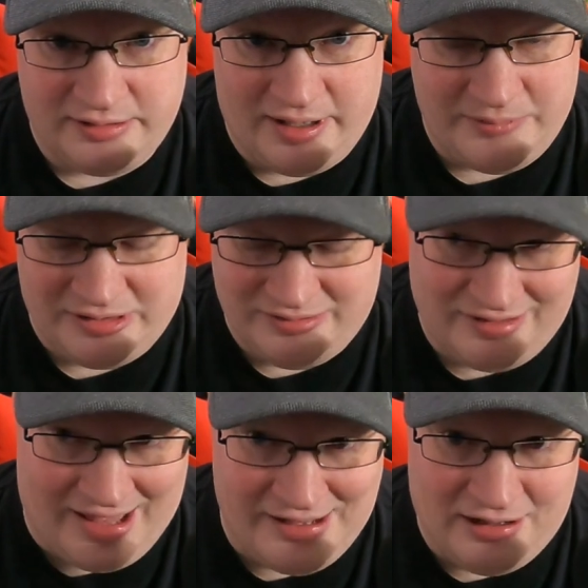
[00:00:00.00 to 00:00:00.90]
I mean,
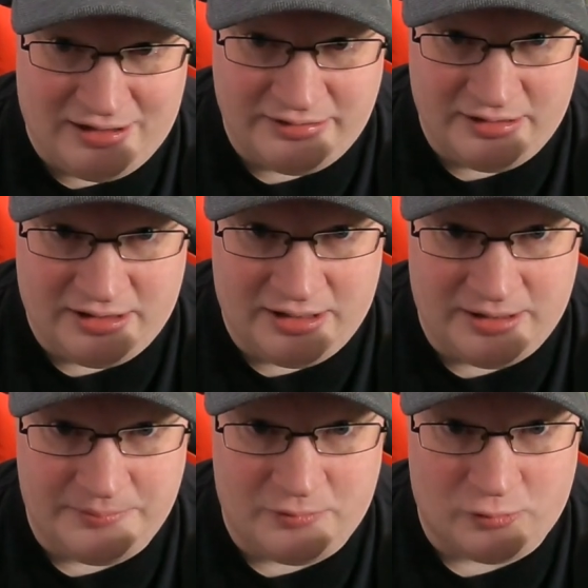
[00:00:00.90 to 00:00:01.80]
Aeon,
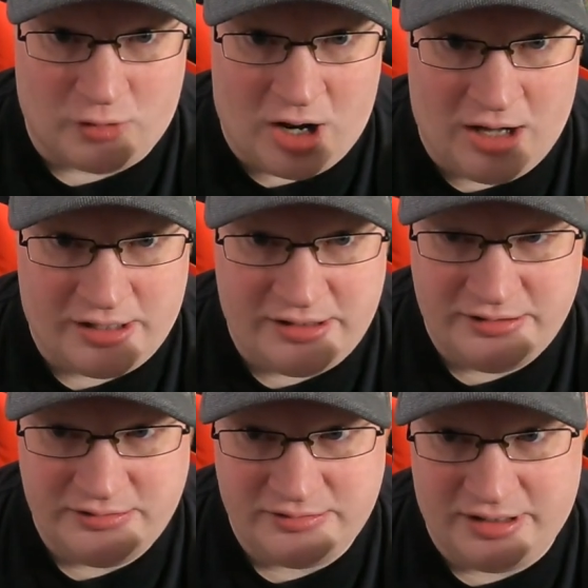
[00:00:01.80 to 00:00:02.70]
um, Rock,
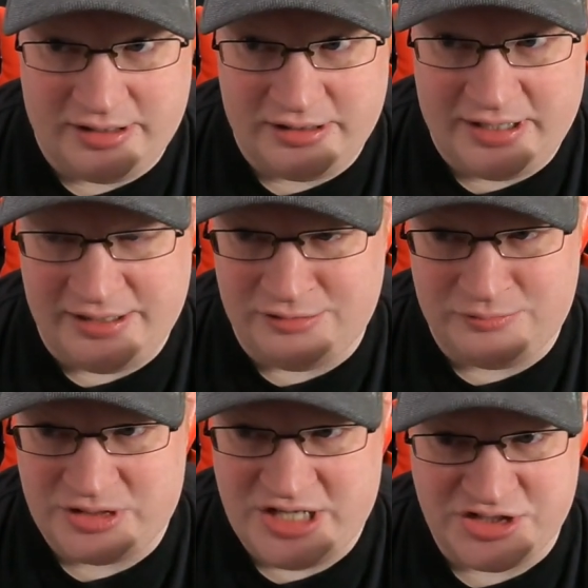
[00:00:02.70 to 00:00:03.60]
uh, and
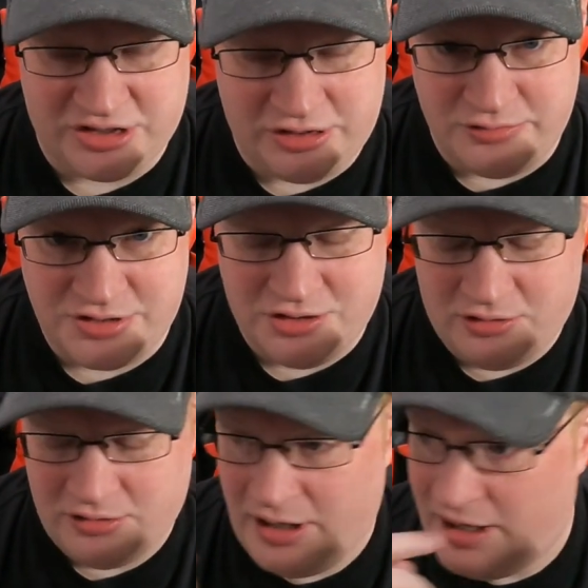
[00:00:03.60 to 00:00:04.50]
potentially Yoon Song.